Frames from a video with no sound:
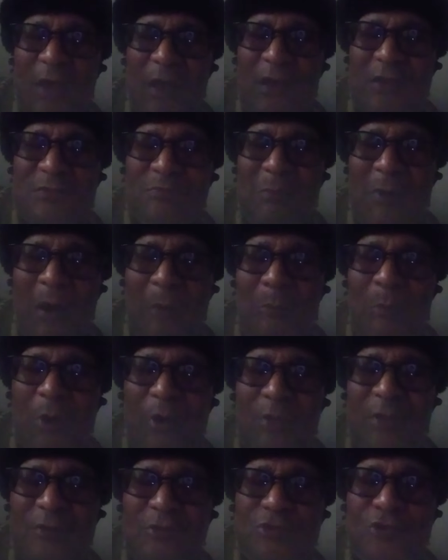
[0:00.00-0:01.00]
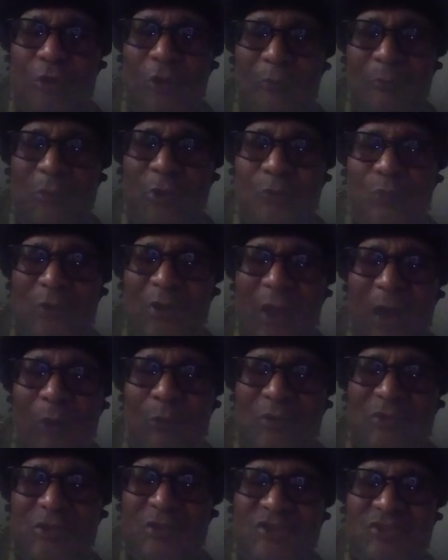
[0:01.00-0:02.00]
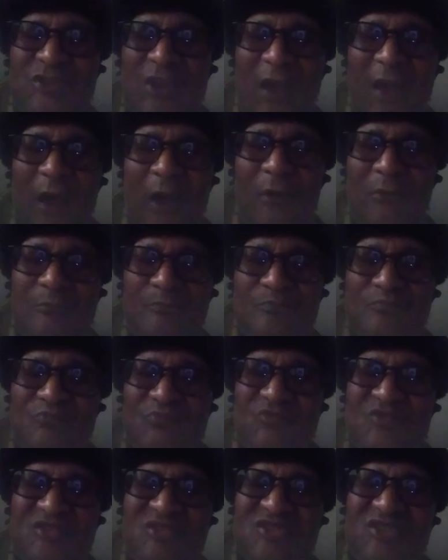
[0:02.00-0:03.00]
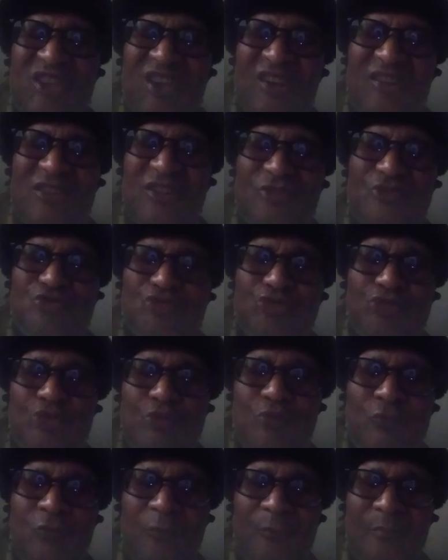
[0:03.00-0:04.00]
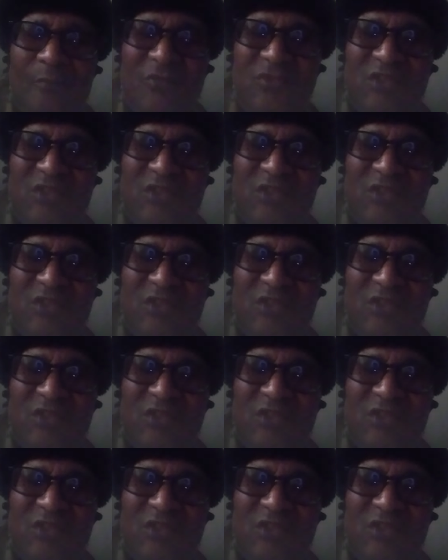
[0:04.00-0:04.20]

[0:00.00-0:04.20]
As my mother told me when I was a child, tell the truth